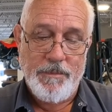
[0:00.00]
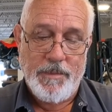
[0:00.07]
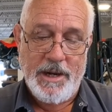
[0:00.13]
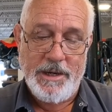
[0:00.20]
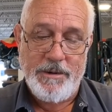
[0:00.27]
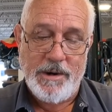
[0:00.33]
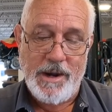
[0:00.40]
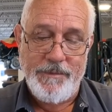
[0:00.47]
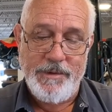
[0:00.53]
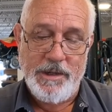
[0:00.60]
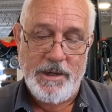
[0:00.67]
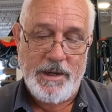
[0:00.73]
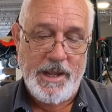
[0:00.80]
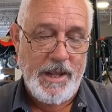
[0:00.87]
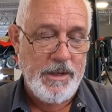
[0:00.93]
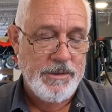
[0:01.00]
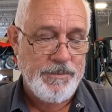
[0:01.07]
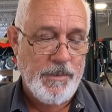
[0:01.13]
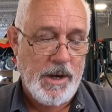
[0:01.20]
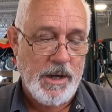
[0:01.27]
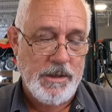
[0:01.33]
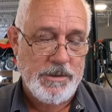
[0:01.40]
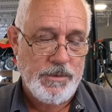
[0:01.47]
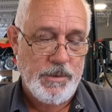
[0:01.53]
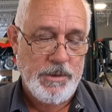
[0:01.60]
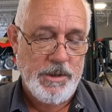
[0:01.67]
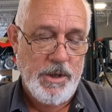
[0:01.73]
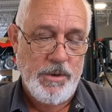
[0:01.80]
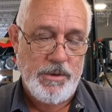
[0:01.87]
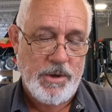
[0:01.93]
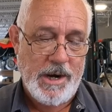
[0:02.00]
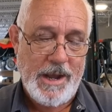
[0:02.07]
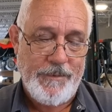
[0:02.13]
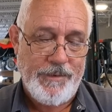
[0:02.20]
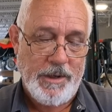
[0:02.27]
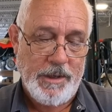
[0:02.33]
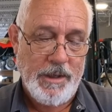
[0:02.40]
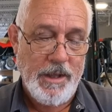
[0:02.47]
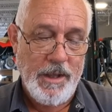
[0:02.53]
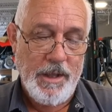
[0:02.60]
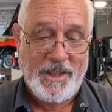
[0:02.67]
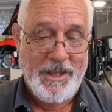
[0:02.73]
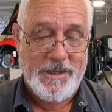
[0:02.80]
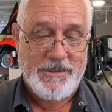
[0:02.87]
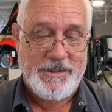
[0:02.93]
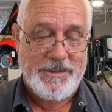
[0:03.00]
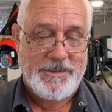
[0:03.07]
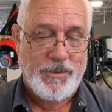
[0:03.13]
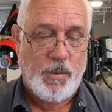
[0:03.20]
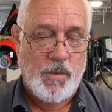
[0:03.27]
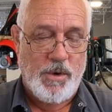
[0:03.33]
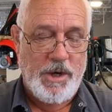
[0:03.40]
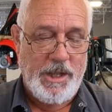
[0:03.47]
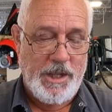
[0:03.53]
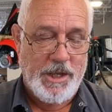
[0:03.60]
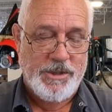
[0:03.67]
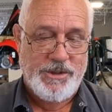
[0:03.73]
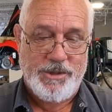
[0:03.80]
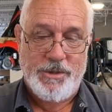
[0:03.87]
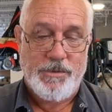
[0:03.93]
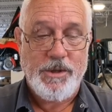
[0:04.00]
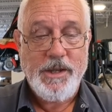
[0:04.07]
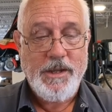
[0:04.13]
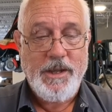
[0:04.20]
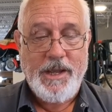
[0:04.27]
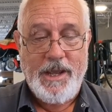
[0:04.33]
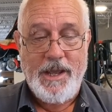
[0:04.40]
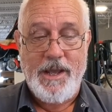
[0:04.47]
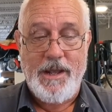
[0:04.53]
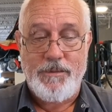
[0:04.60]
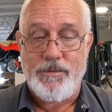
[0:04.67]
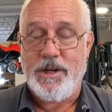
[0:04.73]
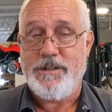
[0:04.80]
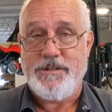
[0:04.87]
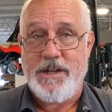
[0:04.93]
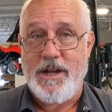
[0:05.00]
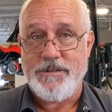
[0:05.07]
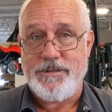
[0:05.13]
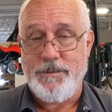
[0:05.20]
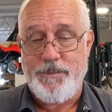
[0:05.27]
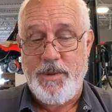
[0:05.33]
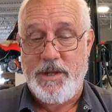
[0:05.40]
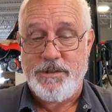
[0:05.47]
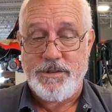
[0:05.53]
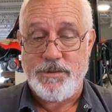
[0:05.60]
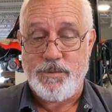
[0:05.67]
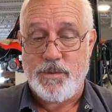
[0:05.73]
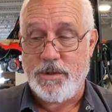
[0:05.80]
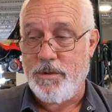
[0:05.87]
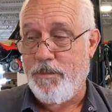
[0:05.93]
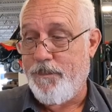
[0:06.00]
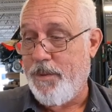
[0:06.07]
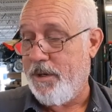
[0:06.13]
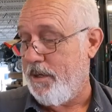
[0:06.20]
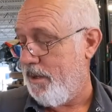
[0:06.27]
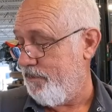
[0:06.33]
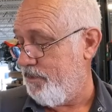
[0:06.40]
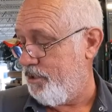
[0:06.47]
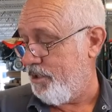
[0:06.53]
My driving to date is modest with no traffic. Is this a warranty issue? And Rick's got some pictures we're gonna put up